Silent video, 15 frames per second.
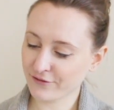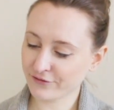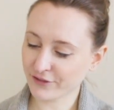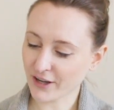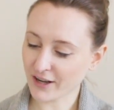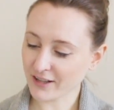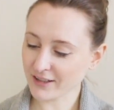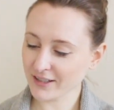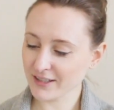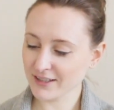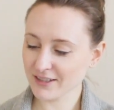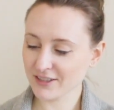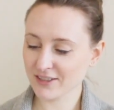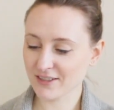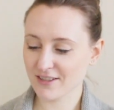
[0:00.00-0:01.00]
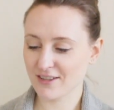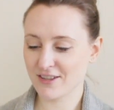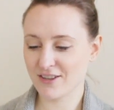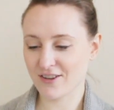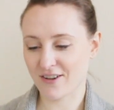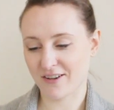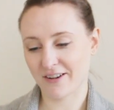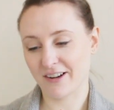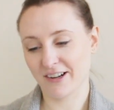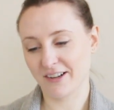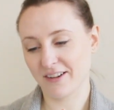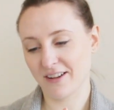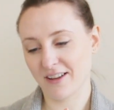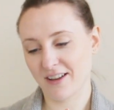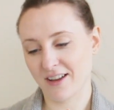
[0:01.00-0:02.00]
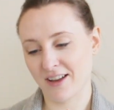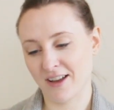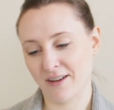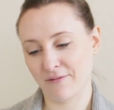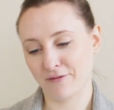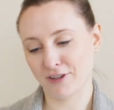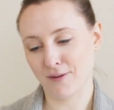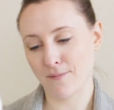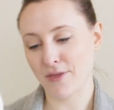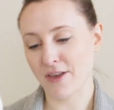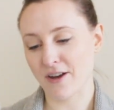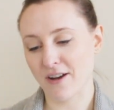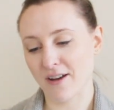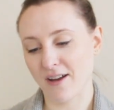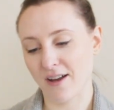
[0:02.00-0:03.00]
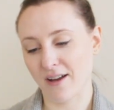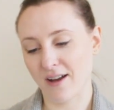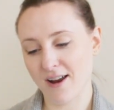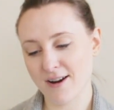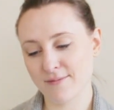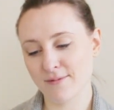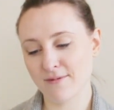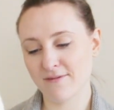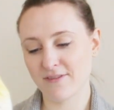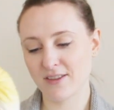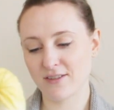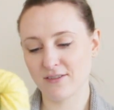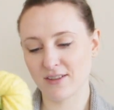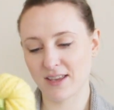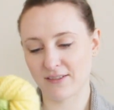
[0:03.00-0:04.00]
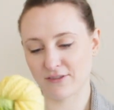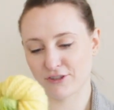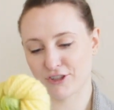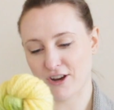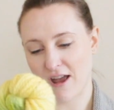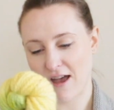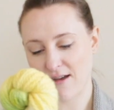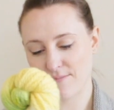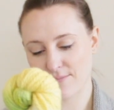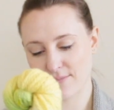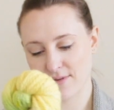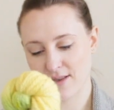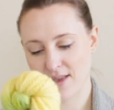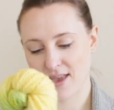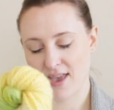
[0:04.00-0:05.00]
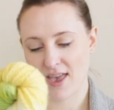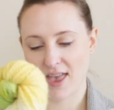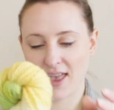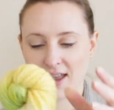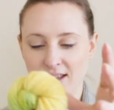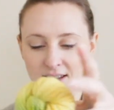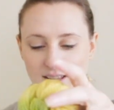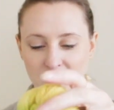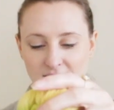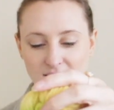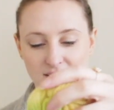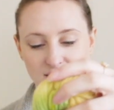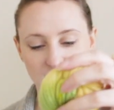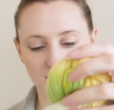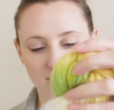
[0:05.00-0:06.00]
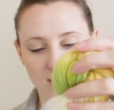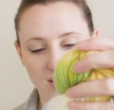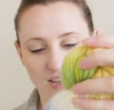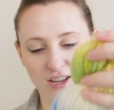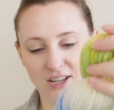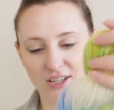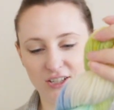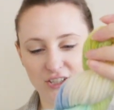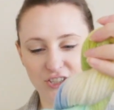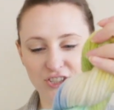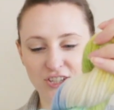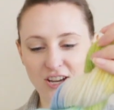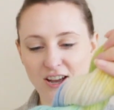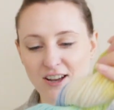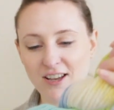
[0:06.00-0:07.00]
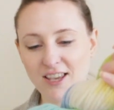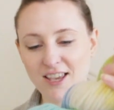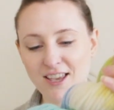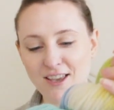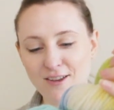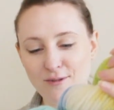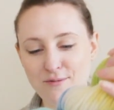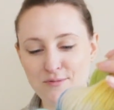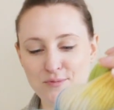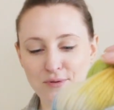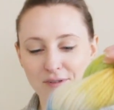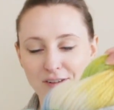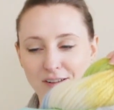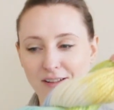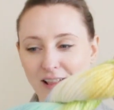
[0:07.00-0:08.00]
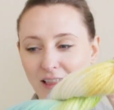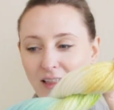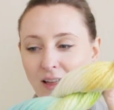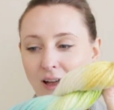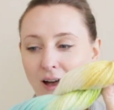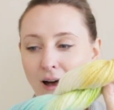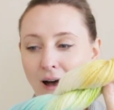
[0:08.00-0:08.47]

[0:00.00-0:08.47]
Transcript: Falklands yarn from the Harborview gift shop. It is chunky wool,